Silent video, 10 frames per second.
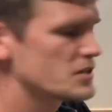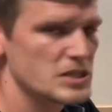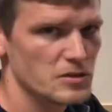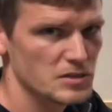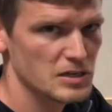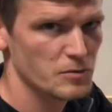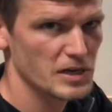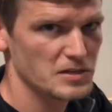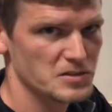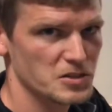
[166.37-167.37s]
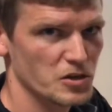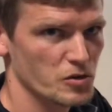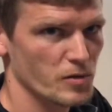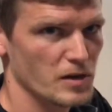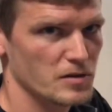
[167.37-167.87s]
steel D-ring to hook
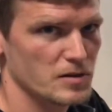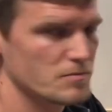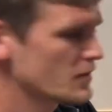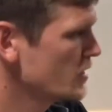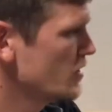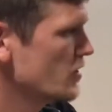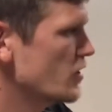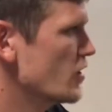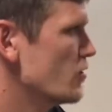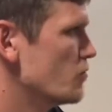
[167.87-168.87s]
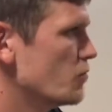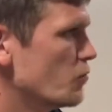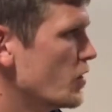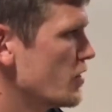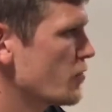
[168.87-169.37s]
around
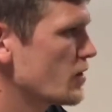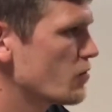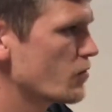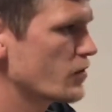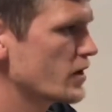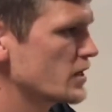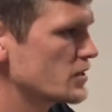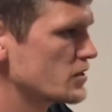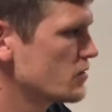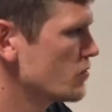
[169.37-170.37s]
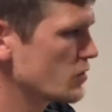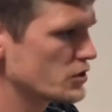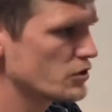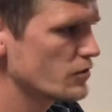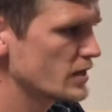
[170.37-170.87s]
1 3/4 inch or
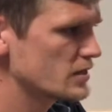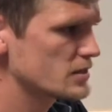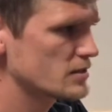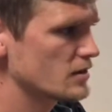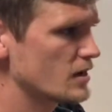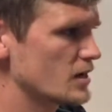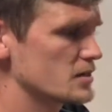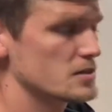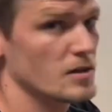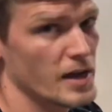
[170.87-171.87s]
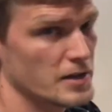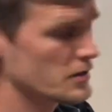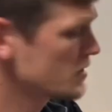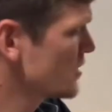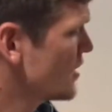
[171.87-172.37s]
2 inch
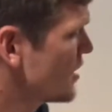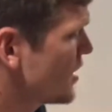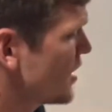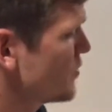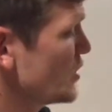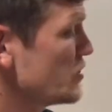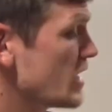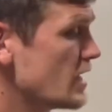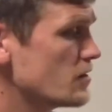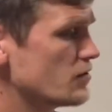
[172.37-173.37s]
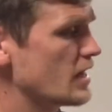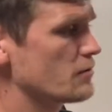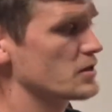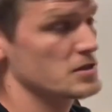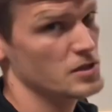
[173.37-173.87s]
sliders. But you can do that
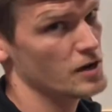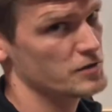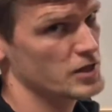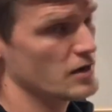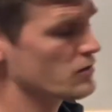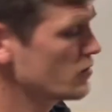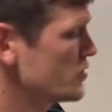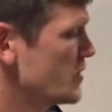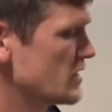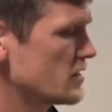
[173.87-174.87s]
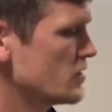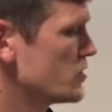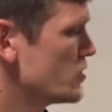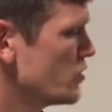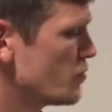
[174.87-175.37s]
with the soft shackle, which makes it
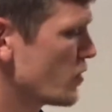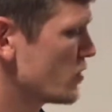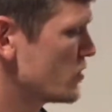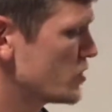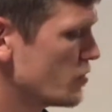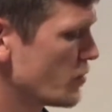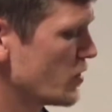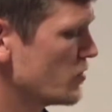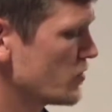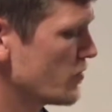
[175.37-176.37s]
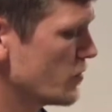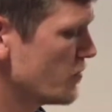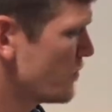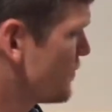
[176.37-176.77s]
super, super useful.